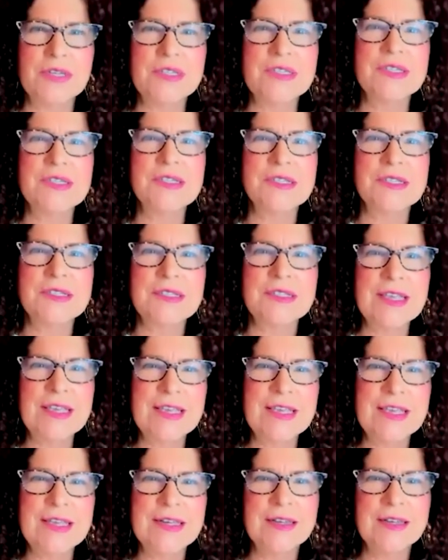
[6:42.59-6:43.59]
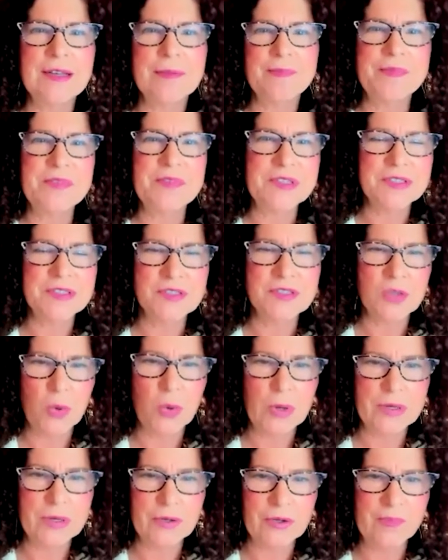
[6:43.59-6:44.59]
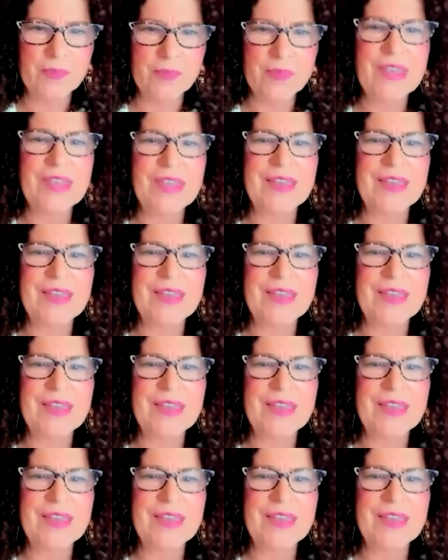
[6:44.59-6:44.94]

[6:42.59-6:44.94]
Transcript: to seed the soil